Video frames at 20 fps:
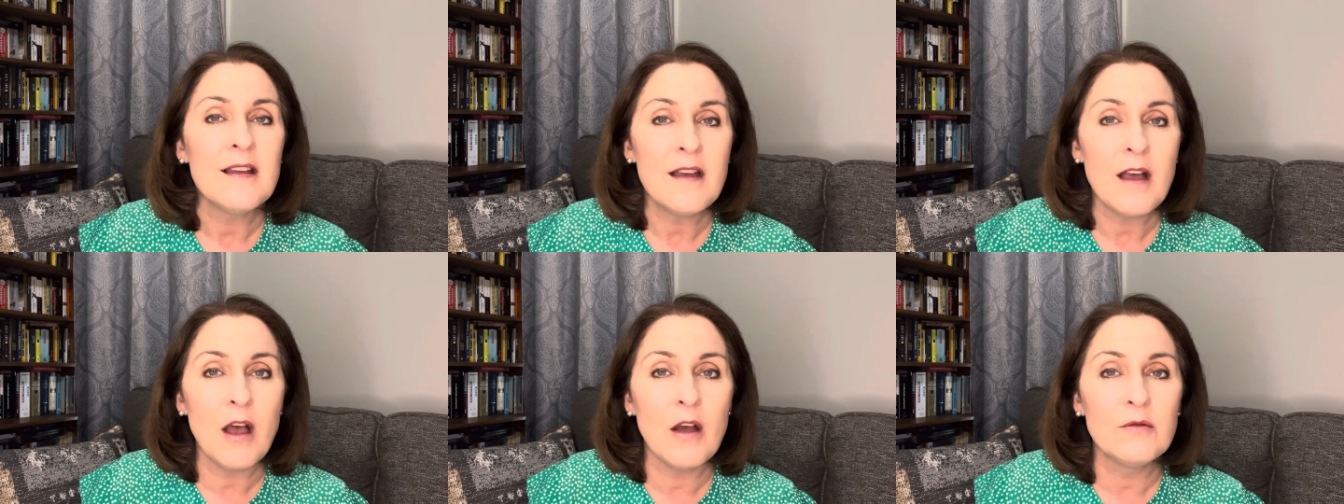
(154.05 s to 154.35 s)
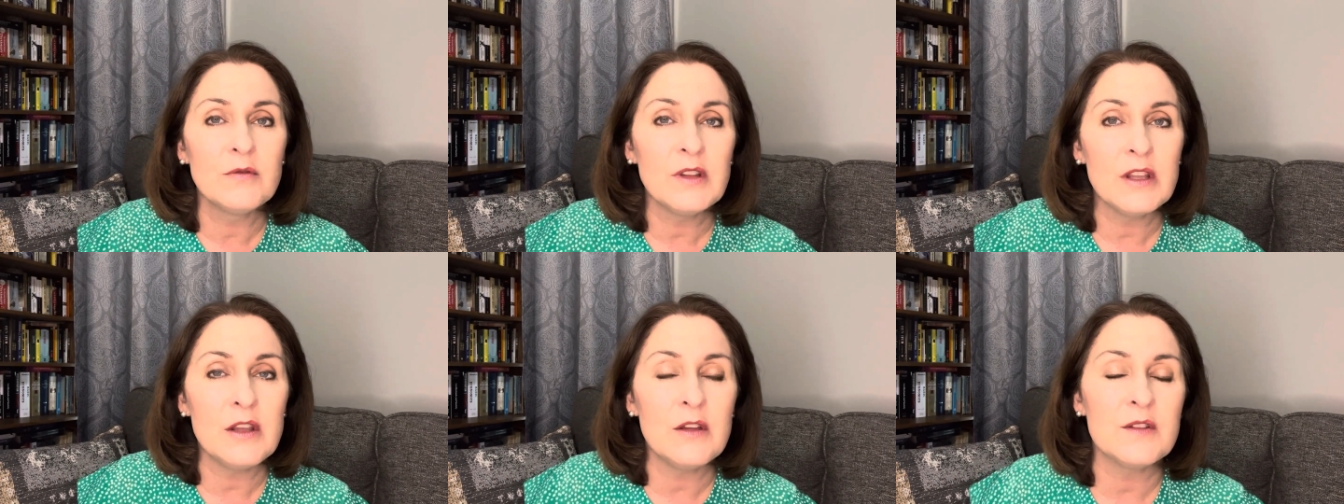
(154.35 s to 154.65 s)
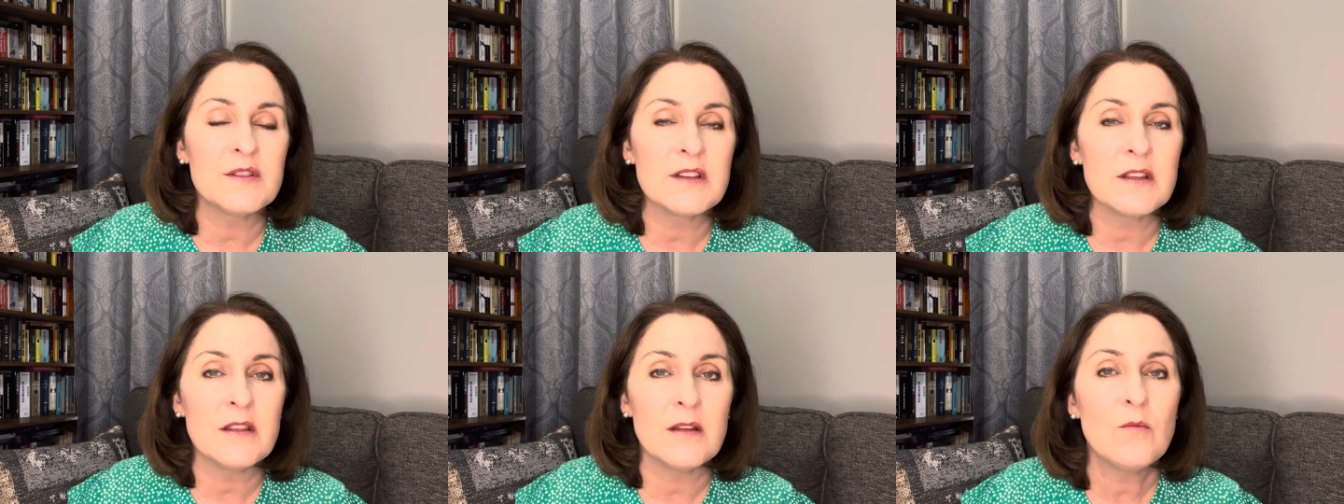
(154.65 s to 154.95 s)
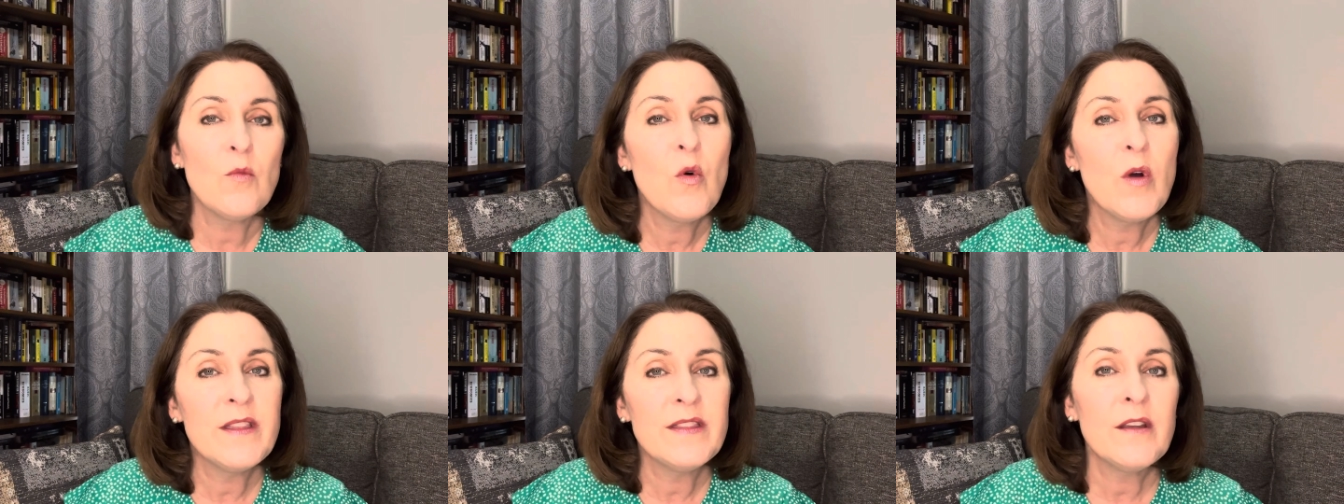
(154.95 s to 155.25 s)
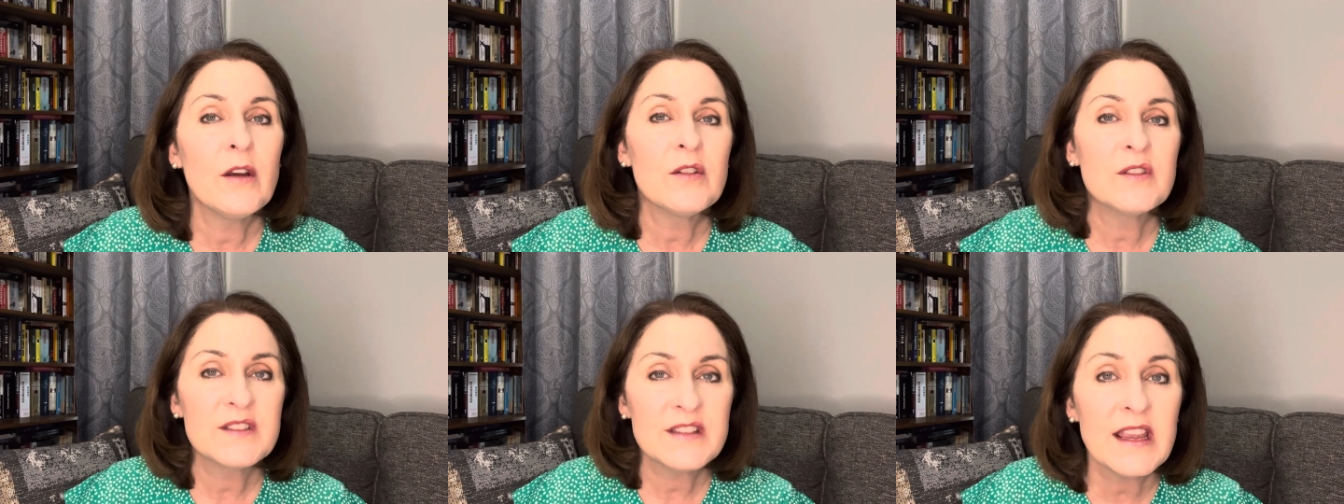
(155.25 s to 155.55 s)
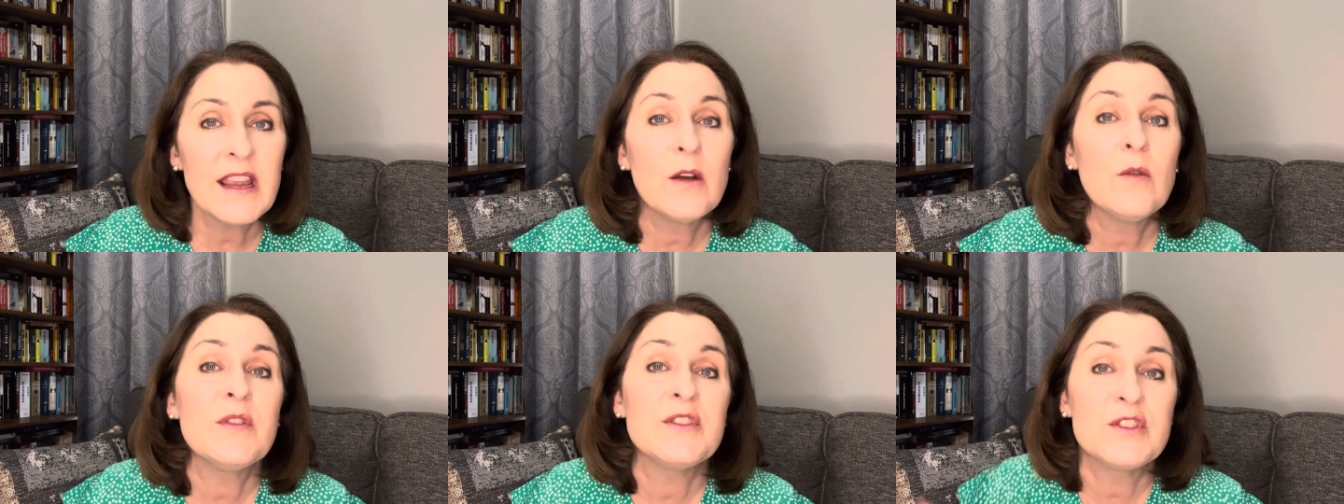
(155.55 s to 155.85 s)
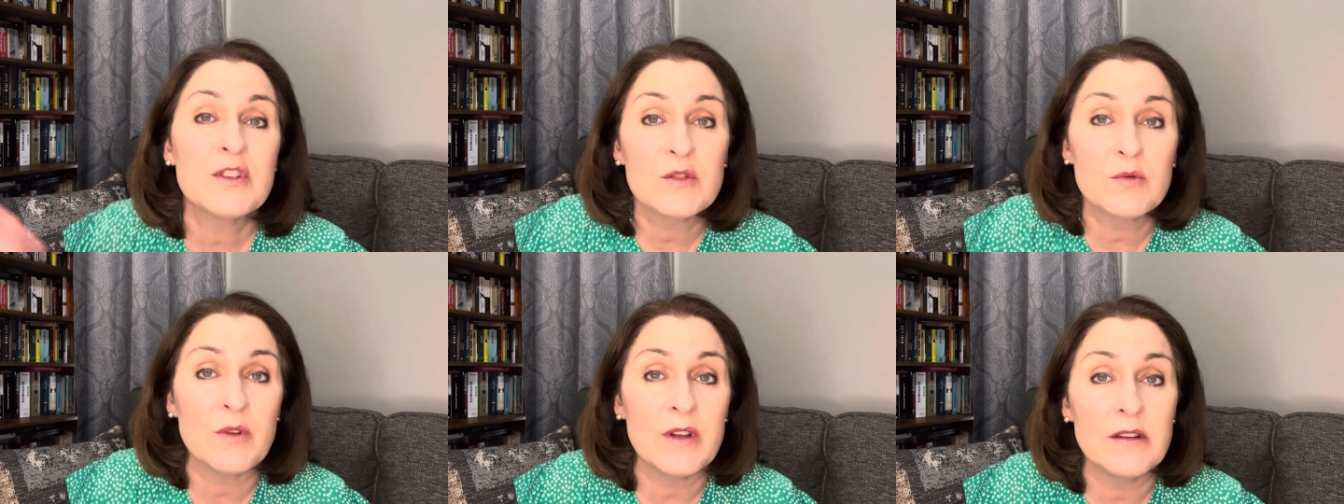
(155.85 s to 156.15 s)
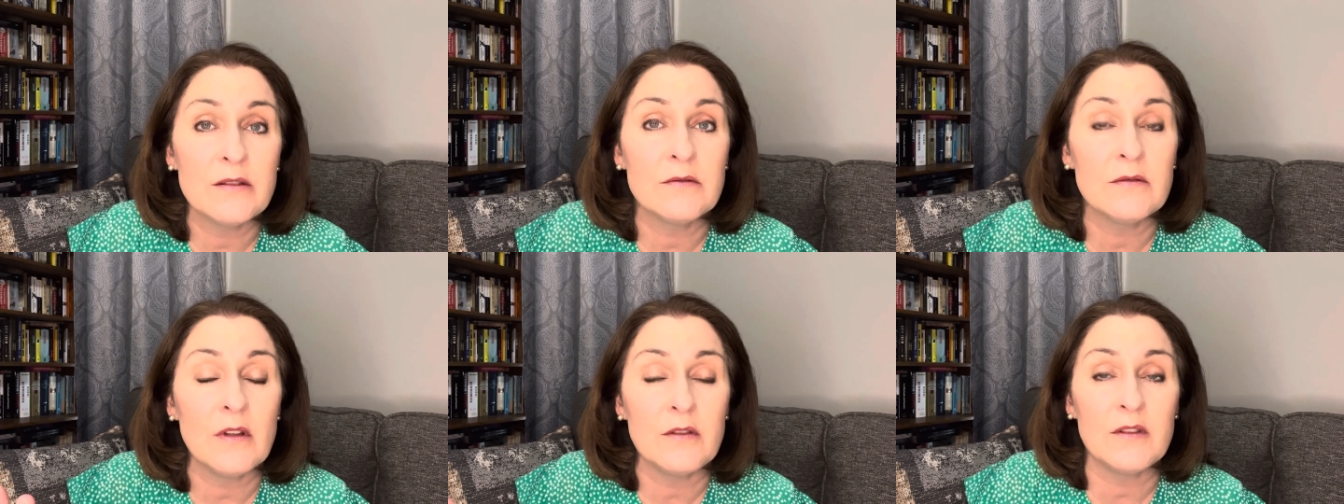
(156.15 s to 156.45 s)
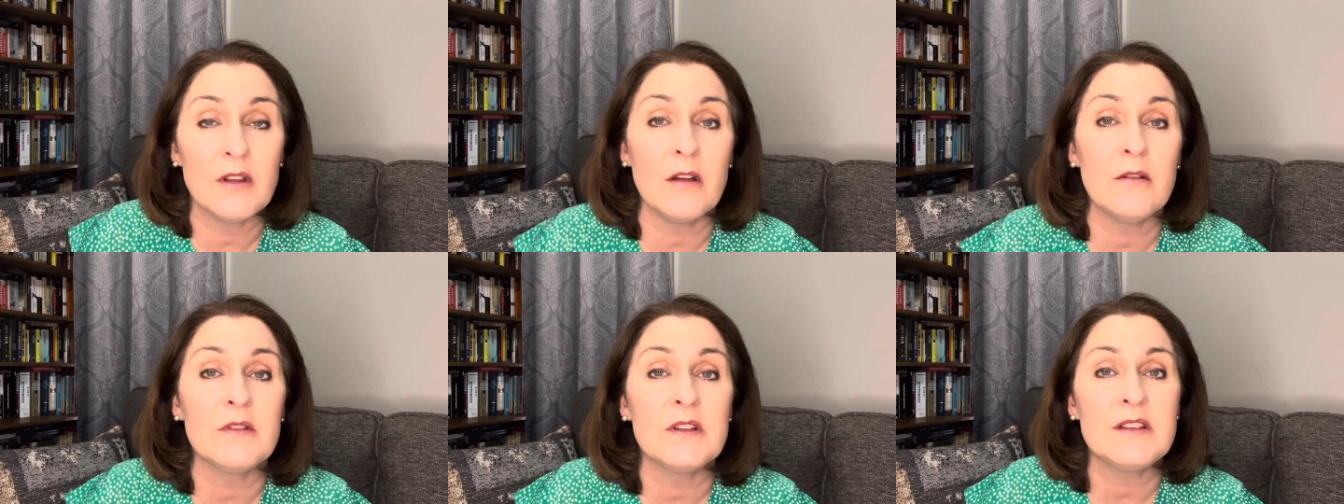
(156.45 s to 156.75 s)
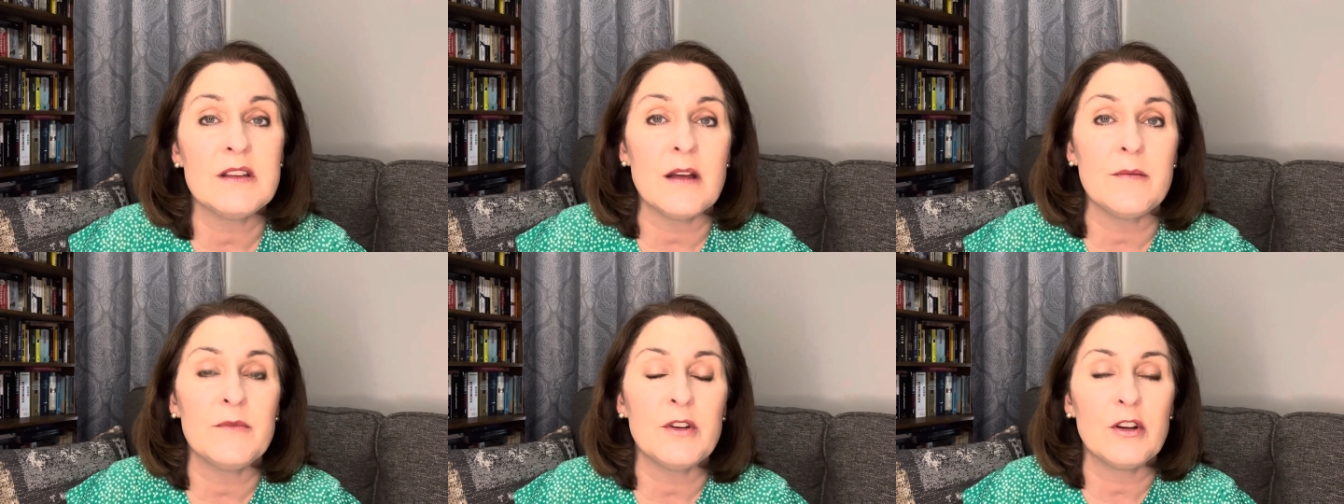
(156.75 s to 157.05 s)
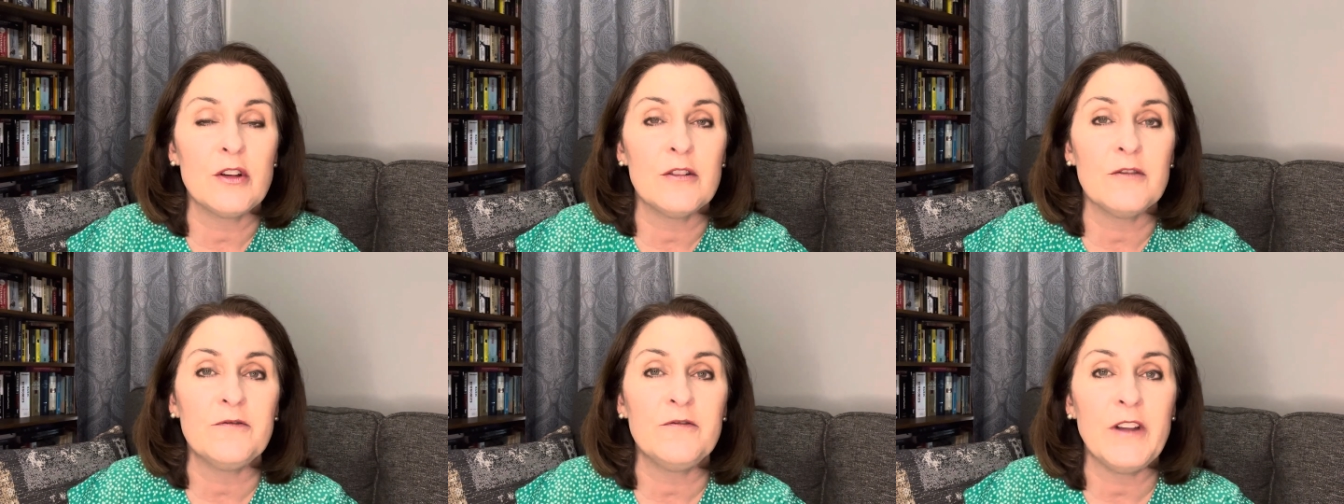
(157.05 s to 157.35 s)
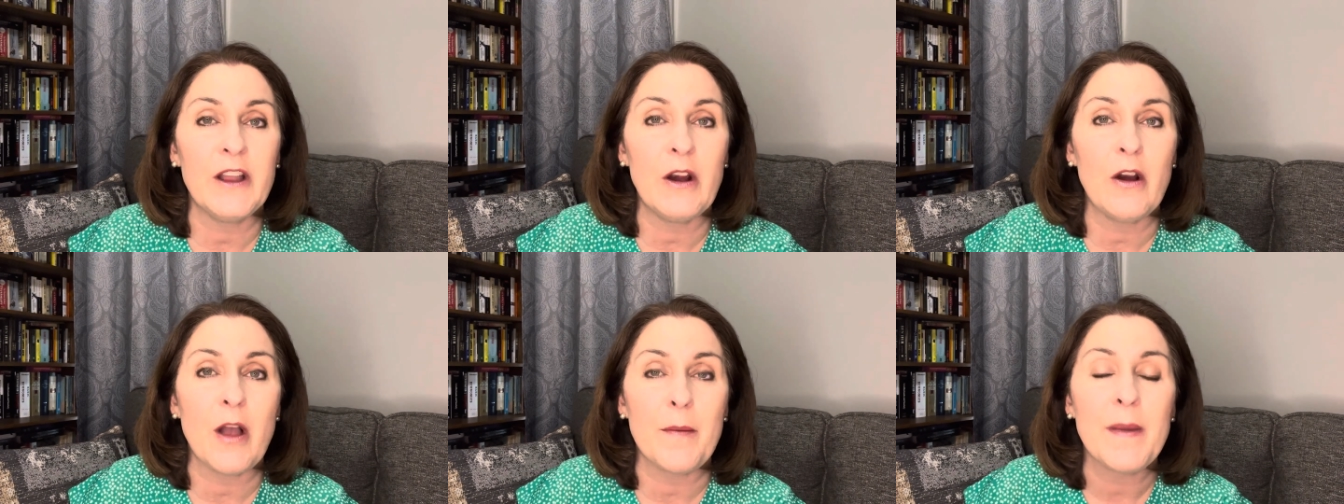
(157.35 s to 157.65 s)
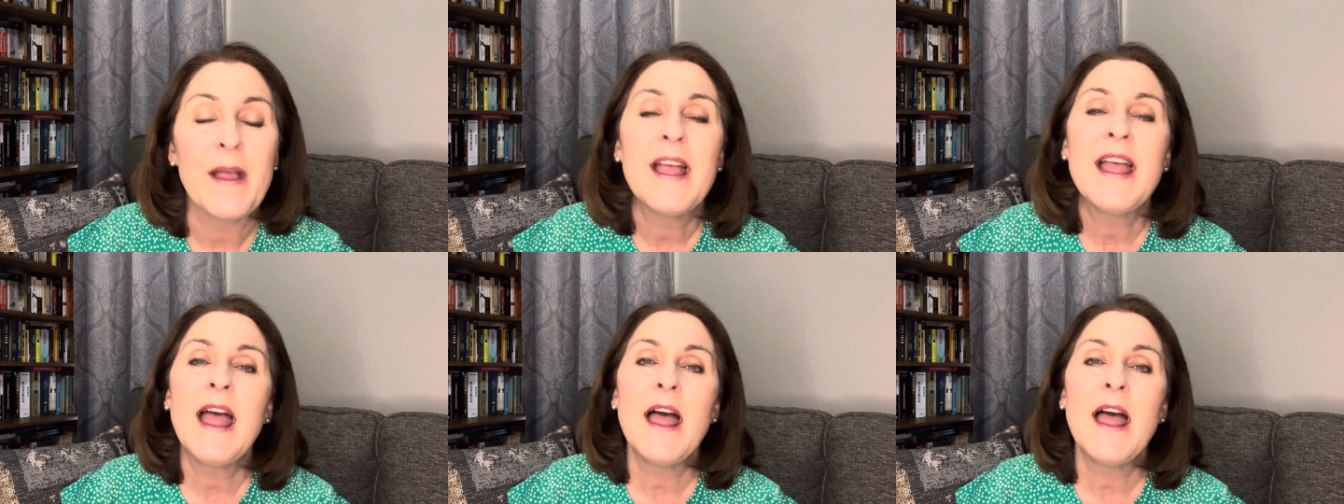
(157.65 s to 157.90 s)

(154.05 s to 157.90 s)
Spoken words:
only using them when they're sick, which is when the only time they're gonna flare up.